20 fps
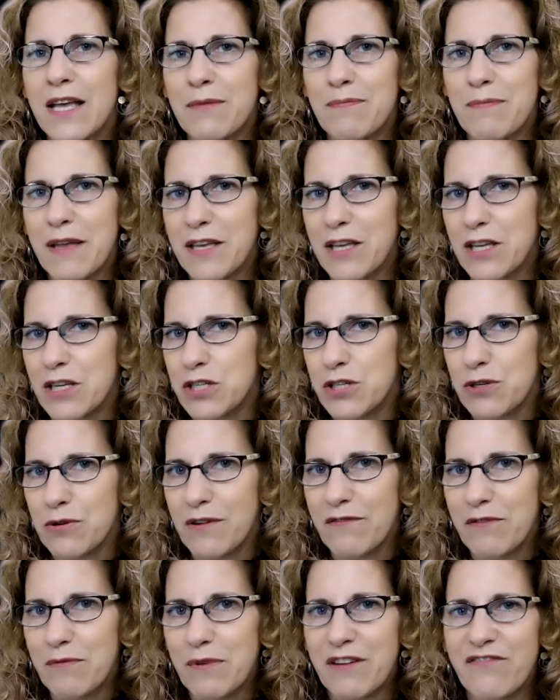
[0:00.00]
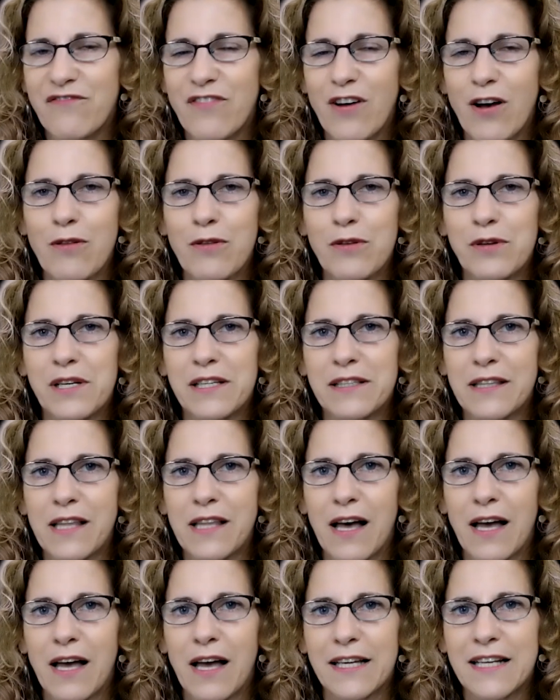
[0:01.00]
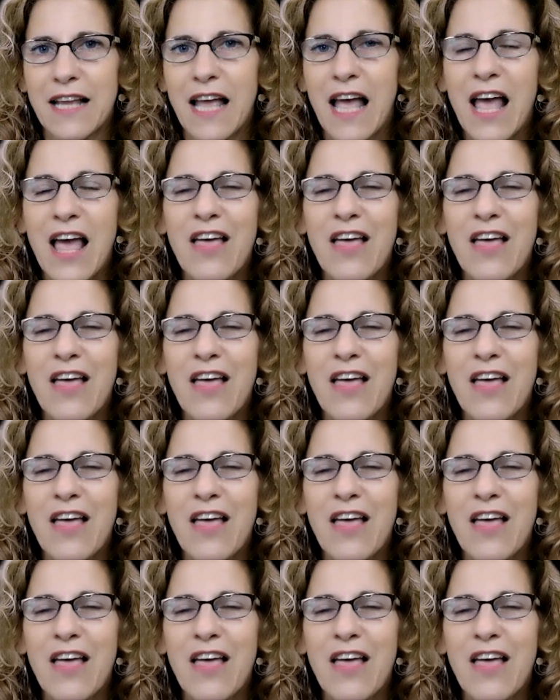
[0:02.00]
making sure everybody followed in line.